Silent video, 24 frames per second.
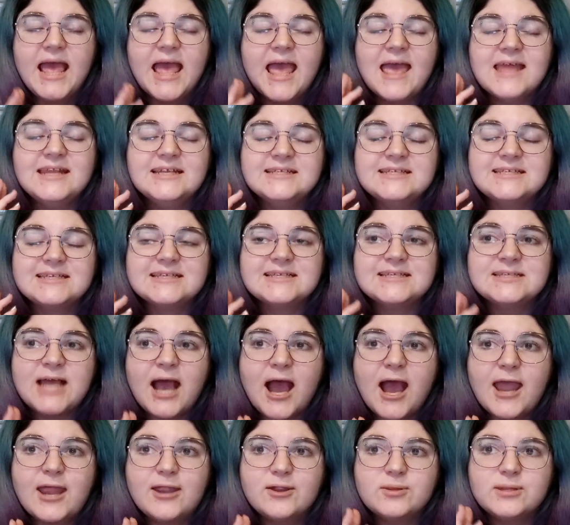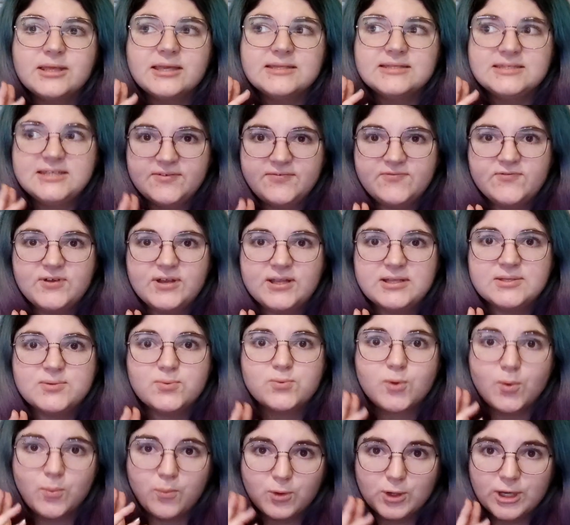and it's entirely different
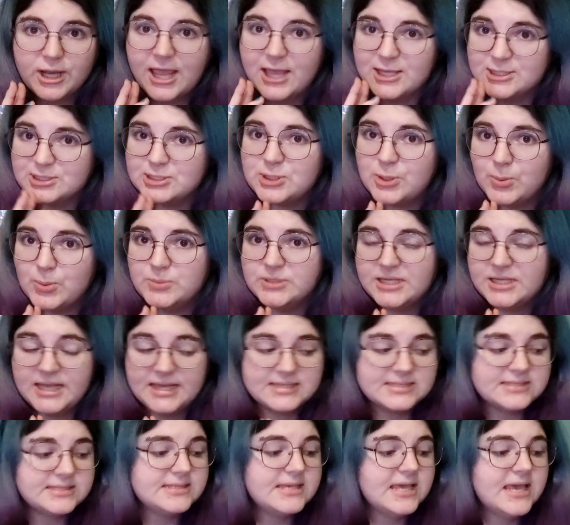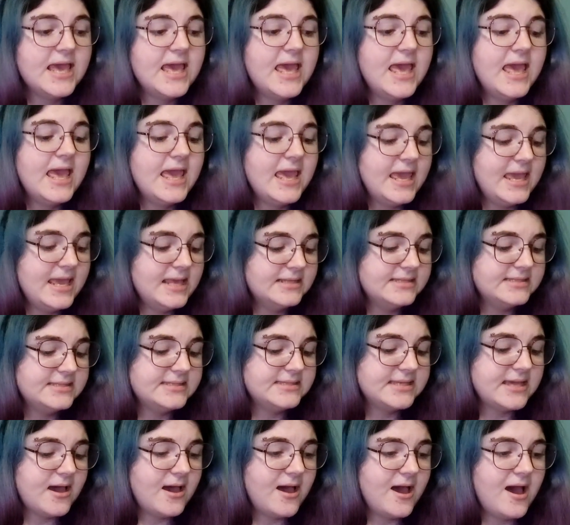from what I assumed it is.
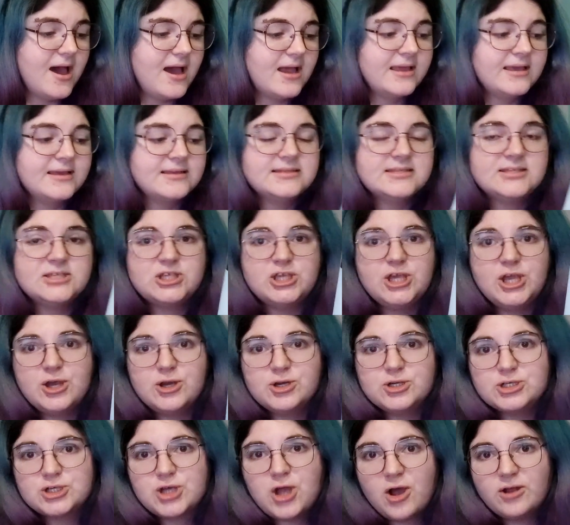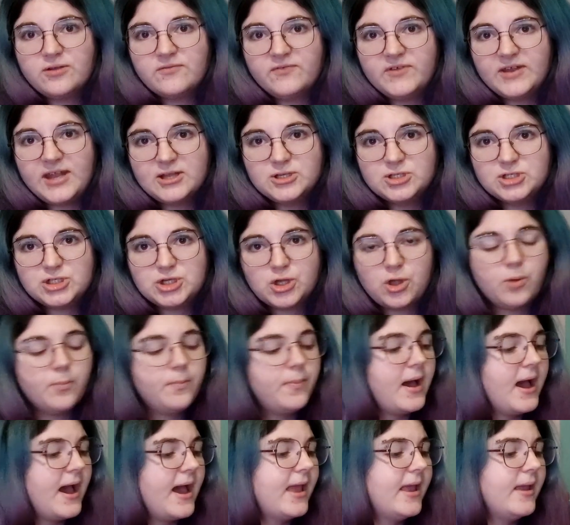It's Concierge Confidential
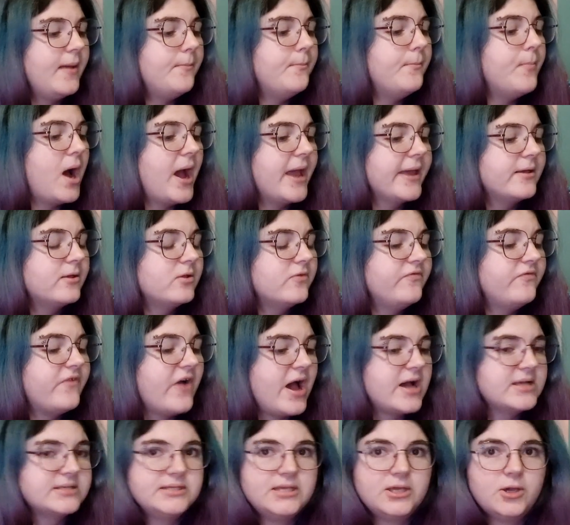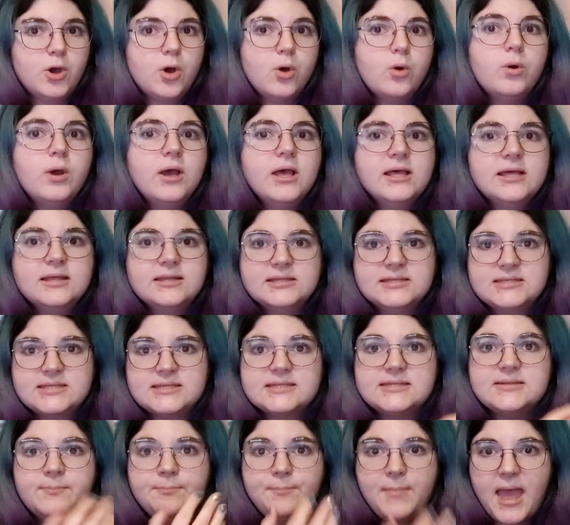by Michael Fazio. This
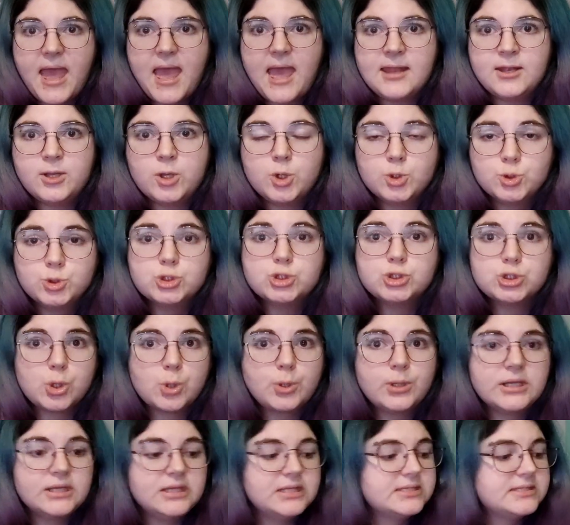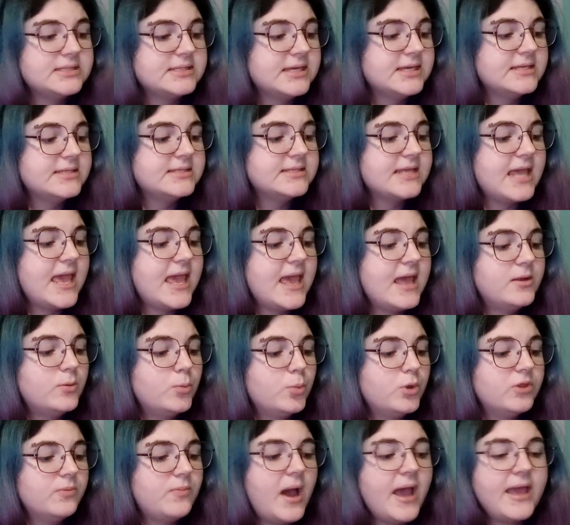is the man whose story this is, and
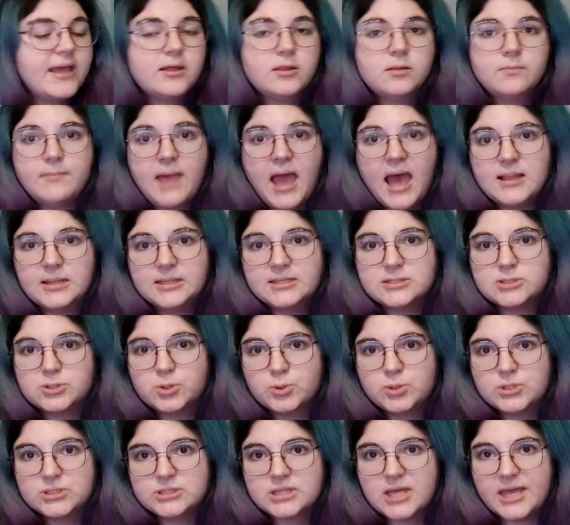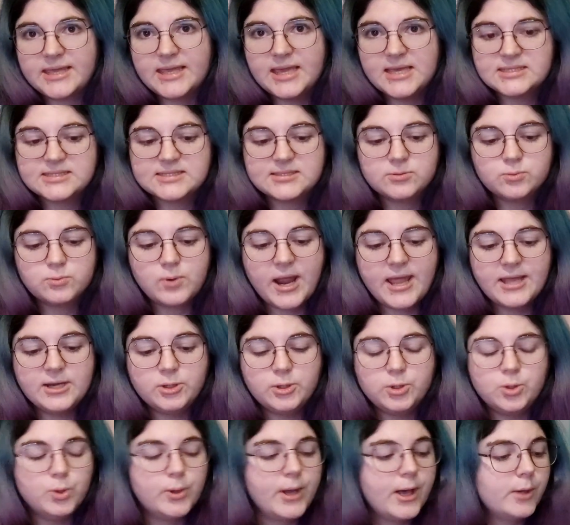with Michael Malice, who is, I guess, the
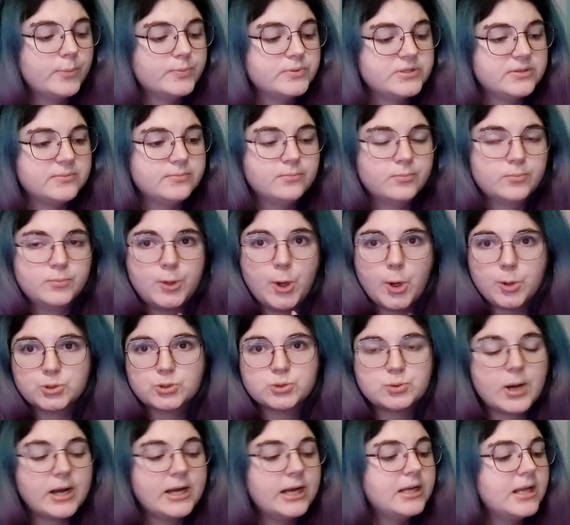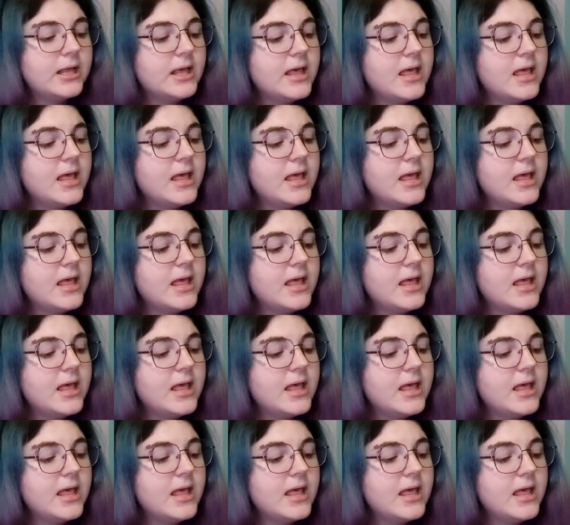writer who helped him ghostwrite it.